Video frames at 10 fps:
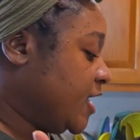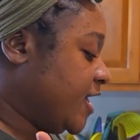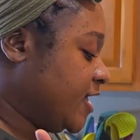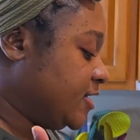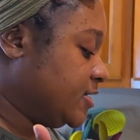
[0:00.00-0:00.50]

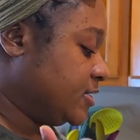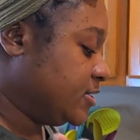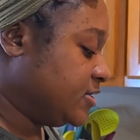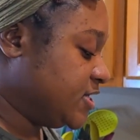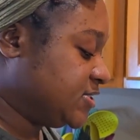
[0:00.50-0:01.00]
And
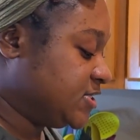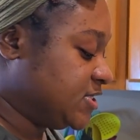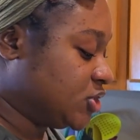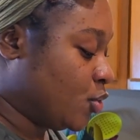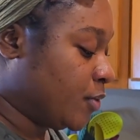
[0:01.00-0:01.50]
this
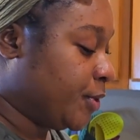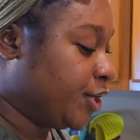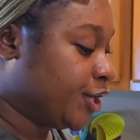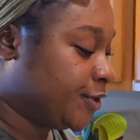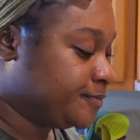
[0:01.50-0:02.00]
is our
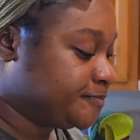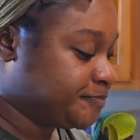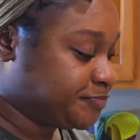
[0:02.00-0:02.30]
butter